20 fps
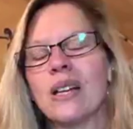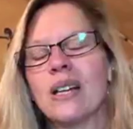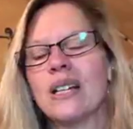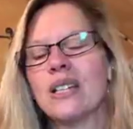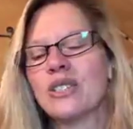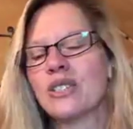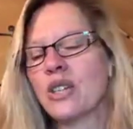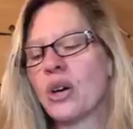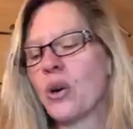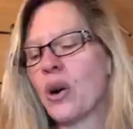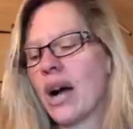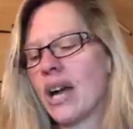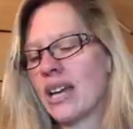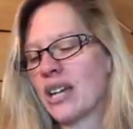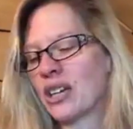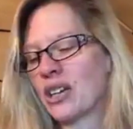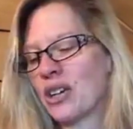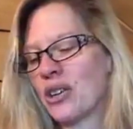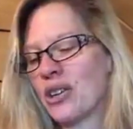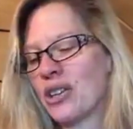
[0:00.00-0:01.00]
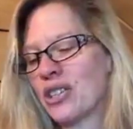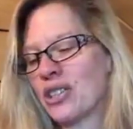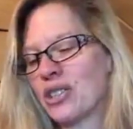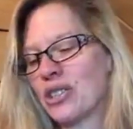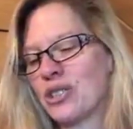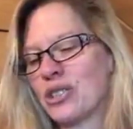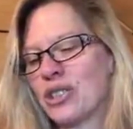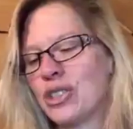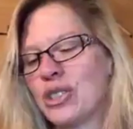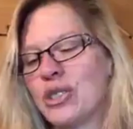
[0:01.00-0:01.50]
So I encourage
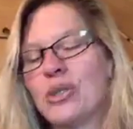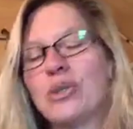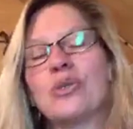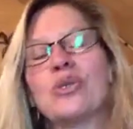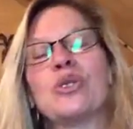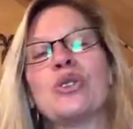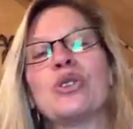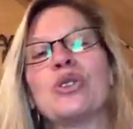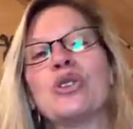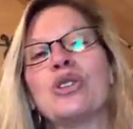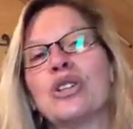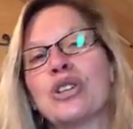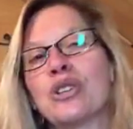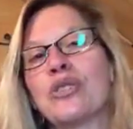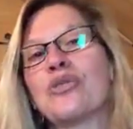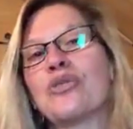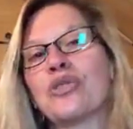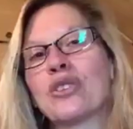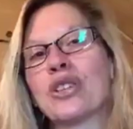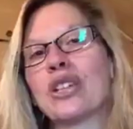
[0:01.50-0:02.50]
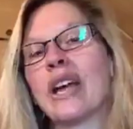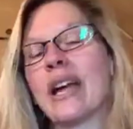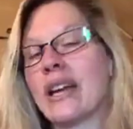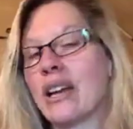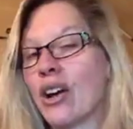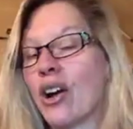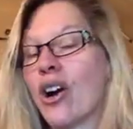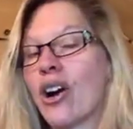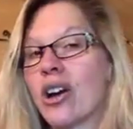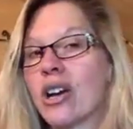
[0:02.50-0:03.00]
you to look for
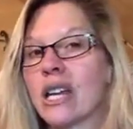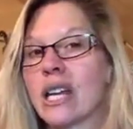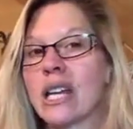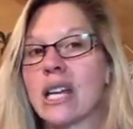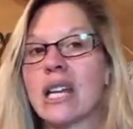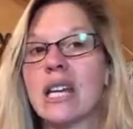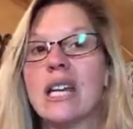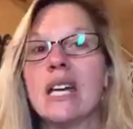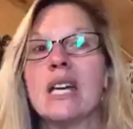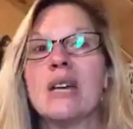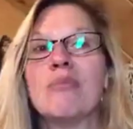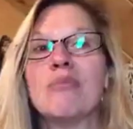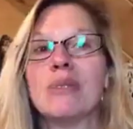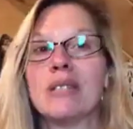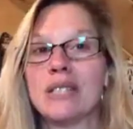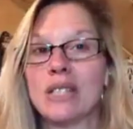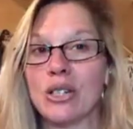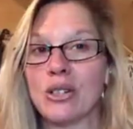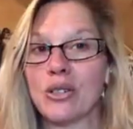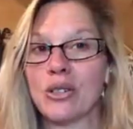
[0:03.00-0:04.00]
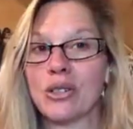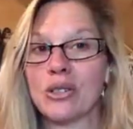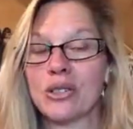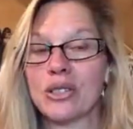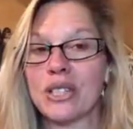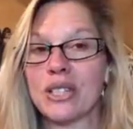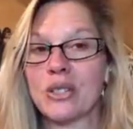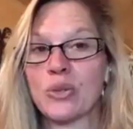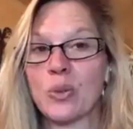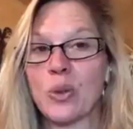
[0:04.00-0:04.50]
lighthearted
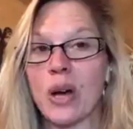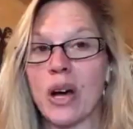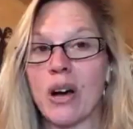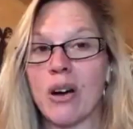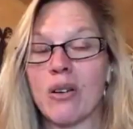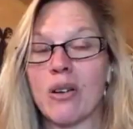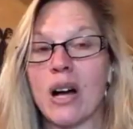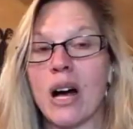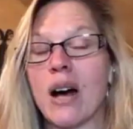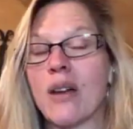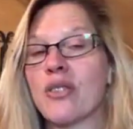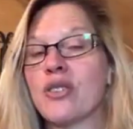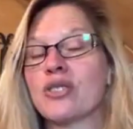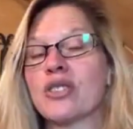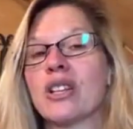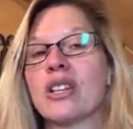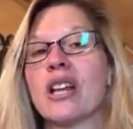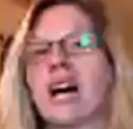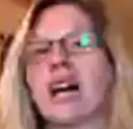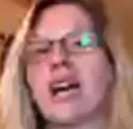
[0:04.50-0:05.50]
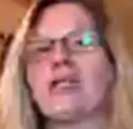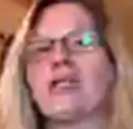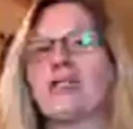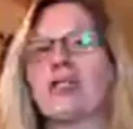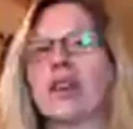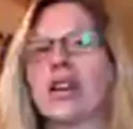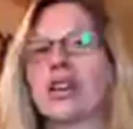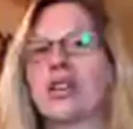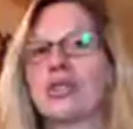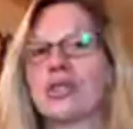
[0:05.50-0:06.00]
materials as well. There's a lot of
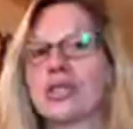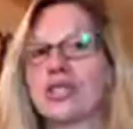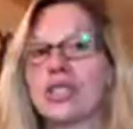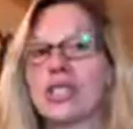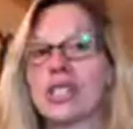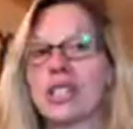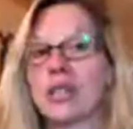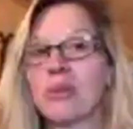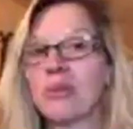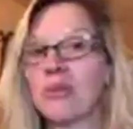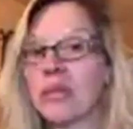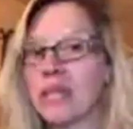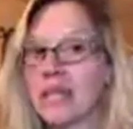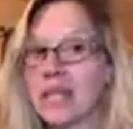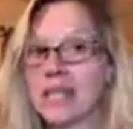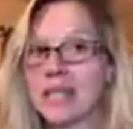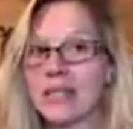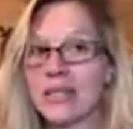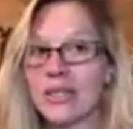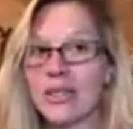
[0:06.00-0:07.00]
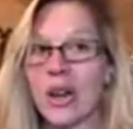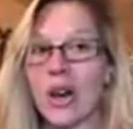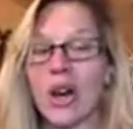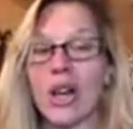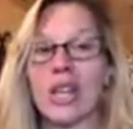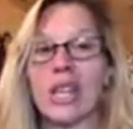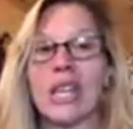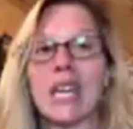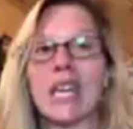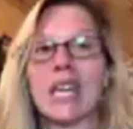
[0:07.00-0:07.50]
great Christian comedians
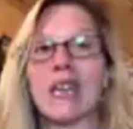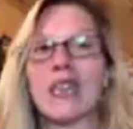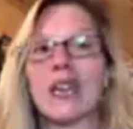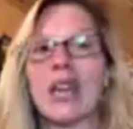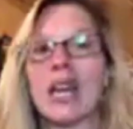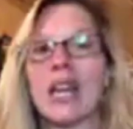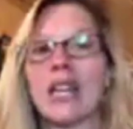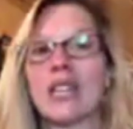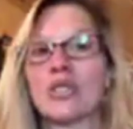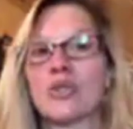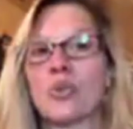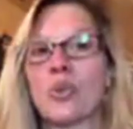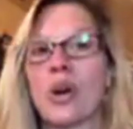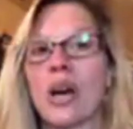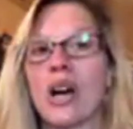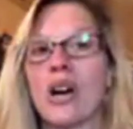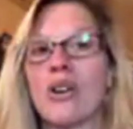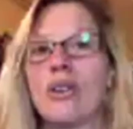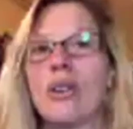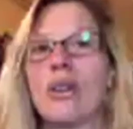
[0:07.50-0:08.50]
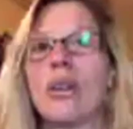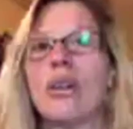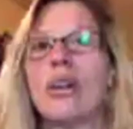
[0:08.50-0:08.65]
on the internet as well.